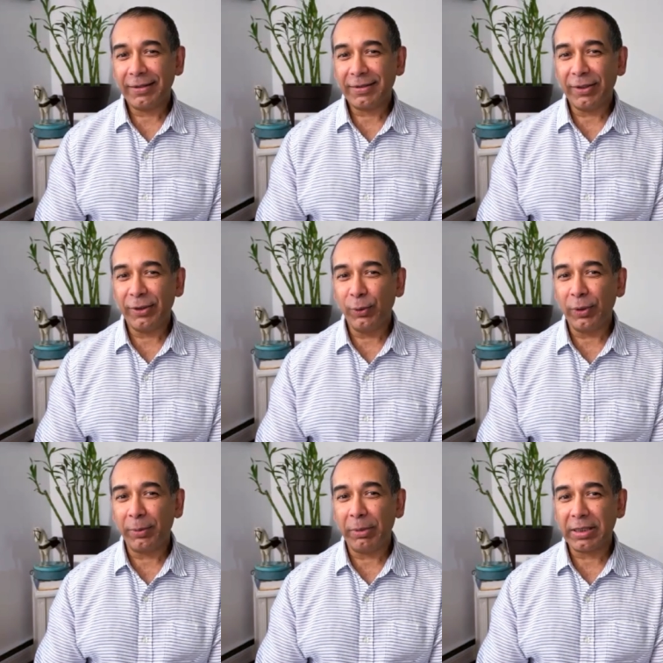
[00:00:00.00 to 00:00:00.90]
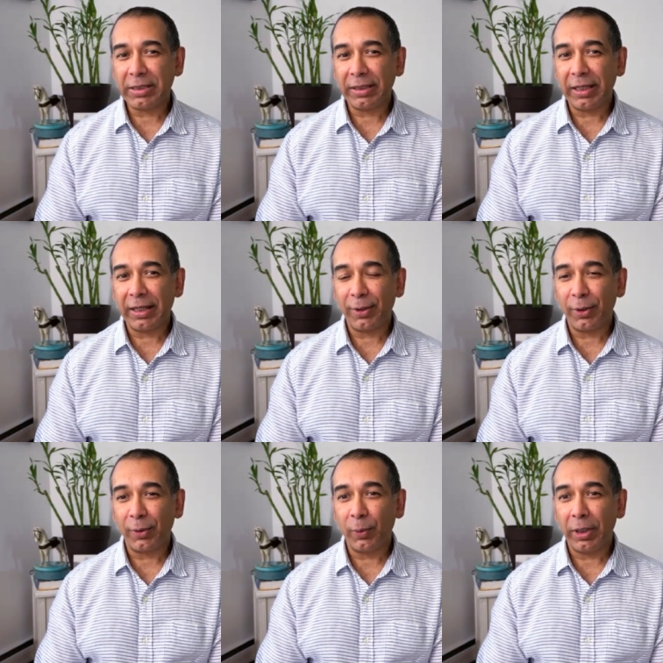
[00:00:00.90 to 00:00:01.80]
right, so you and Mason get
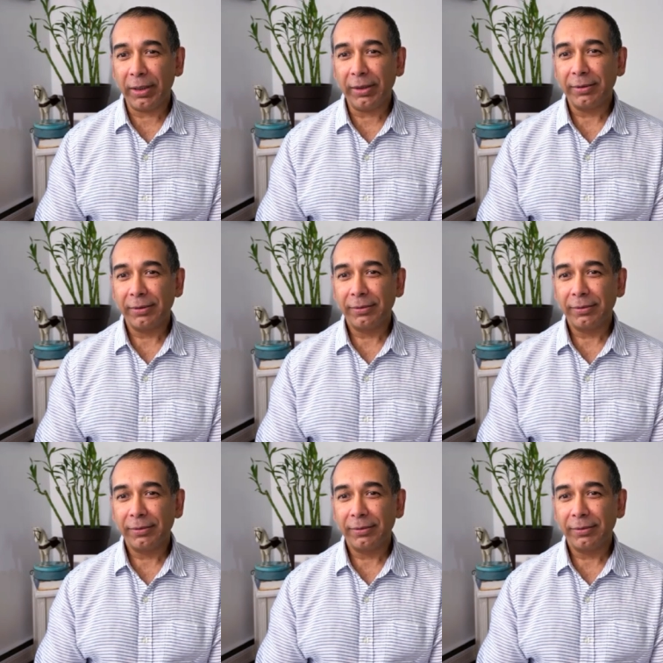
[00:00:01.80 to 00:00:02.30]
along well?